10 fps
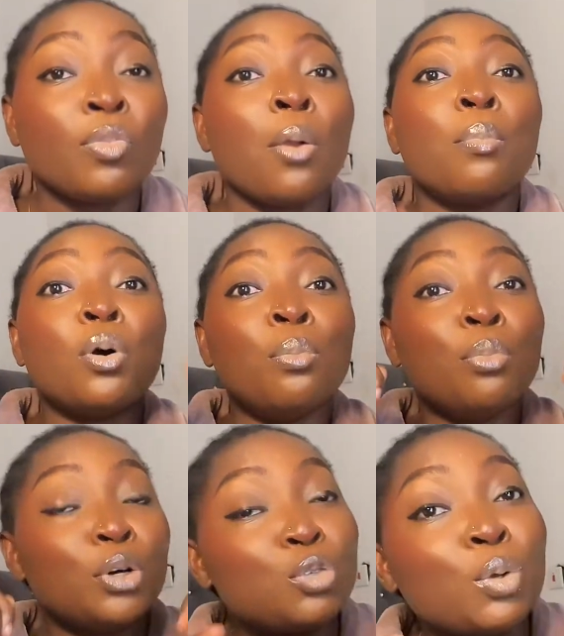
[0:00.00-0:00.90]
But
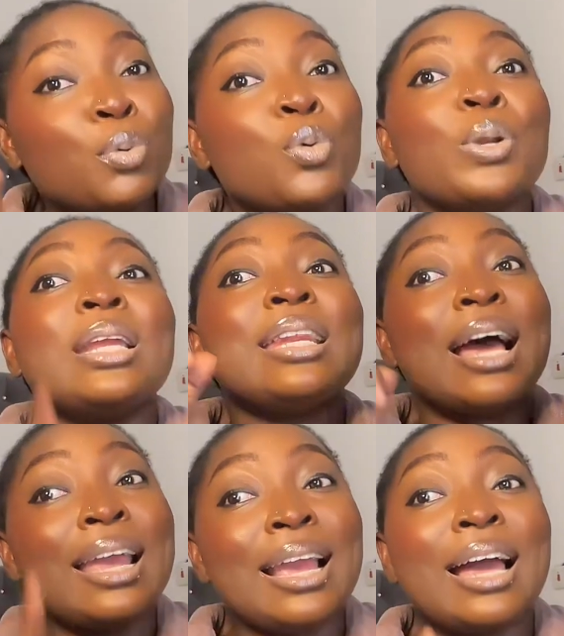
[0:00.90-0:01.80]
most people will
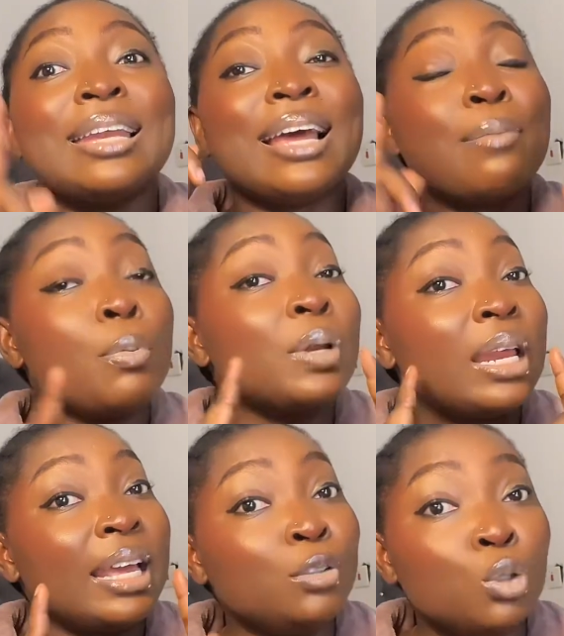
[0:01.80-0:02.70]
lie and lie. People that
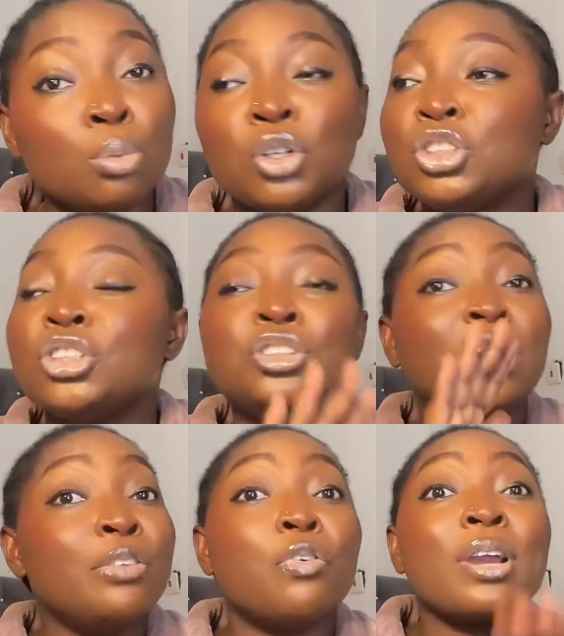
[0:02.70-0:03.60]
lie too much, they
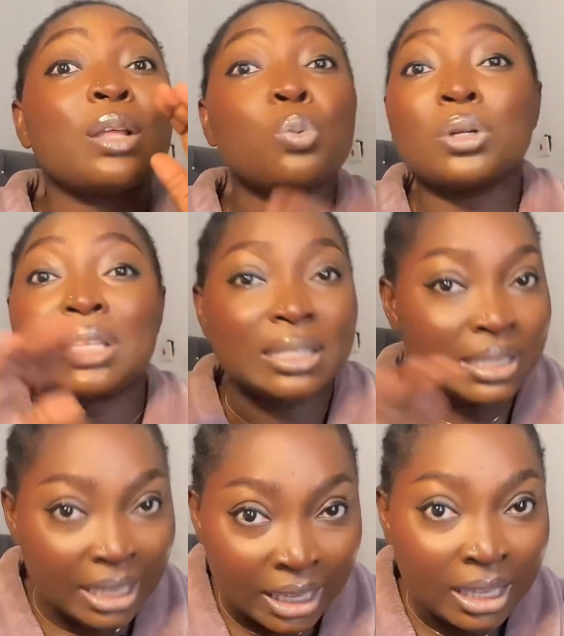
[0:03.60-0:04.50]
forget what they
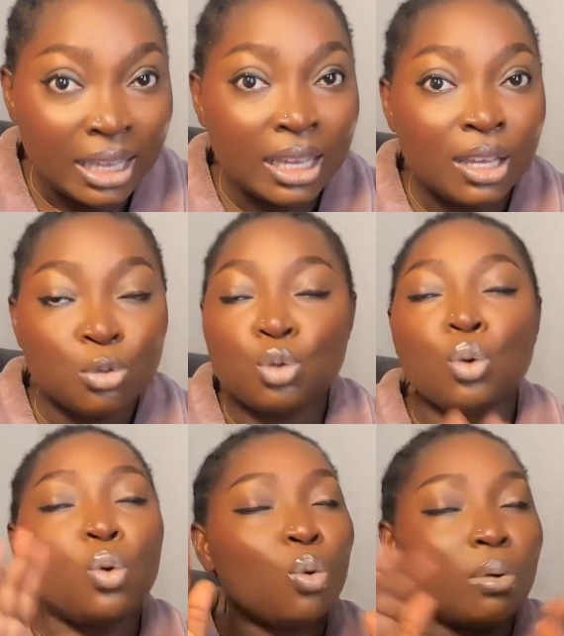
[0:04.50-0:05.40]
say.
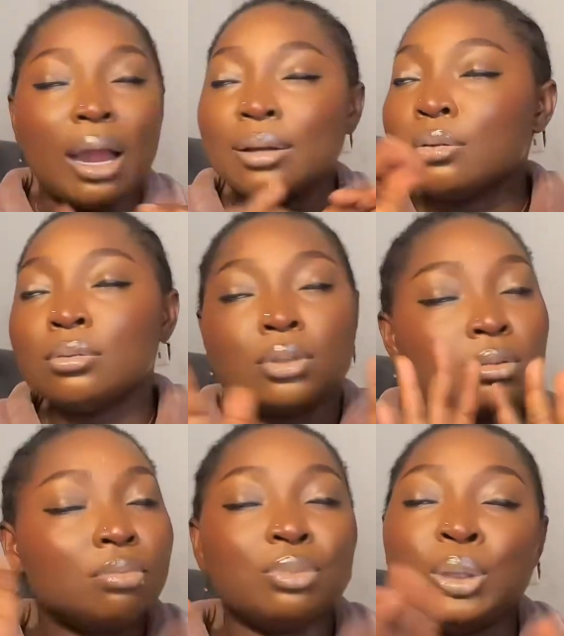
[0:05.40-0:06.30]
So I don't
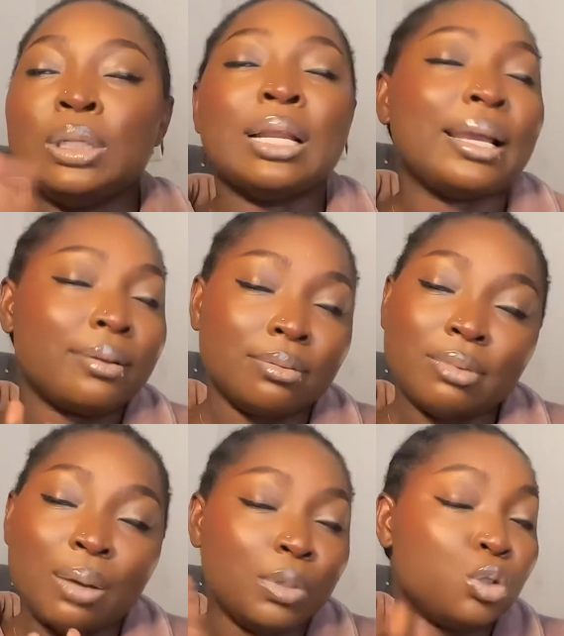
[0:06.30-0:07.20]
really like.
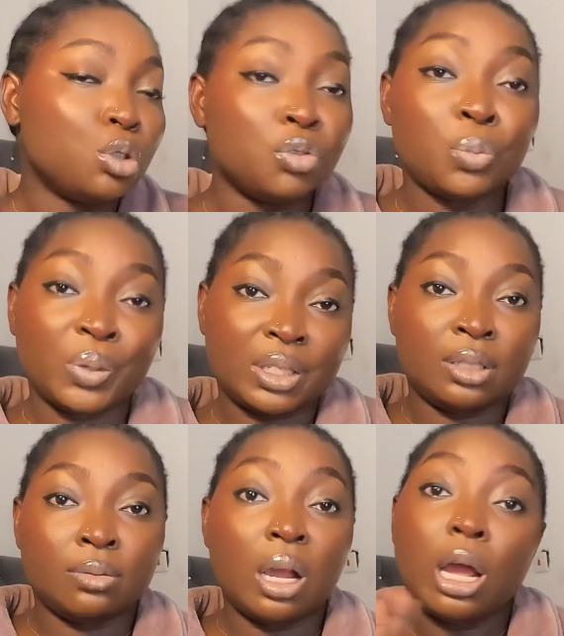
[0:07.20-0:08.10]
I'm a truthful
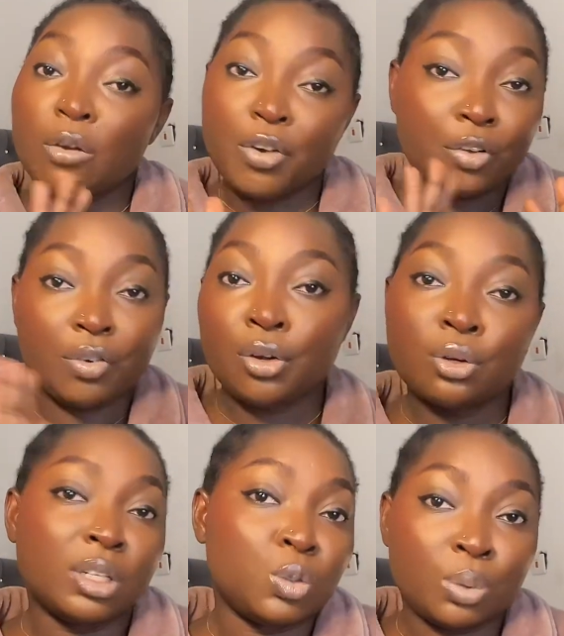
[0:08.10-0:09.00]
person. Very, very
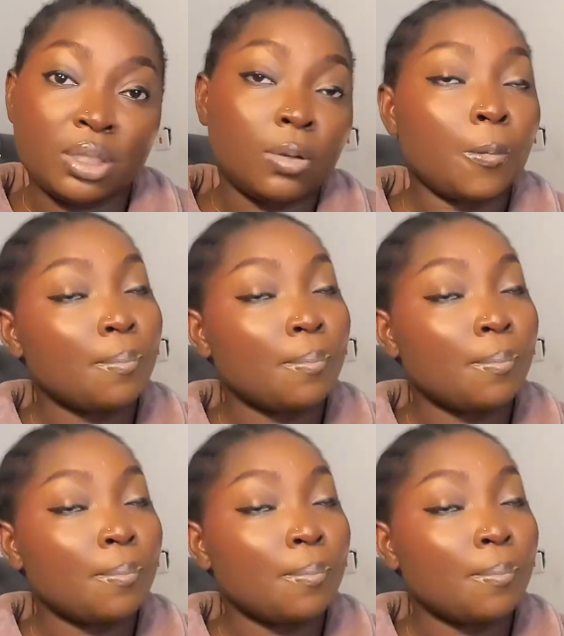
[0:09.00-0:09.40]
honest person.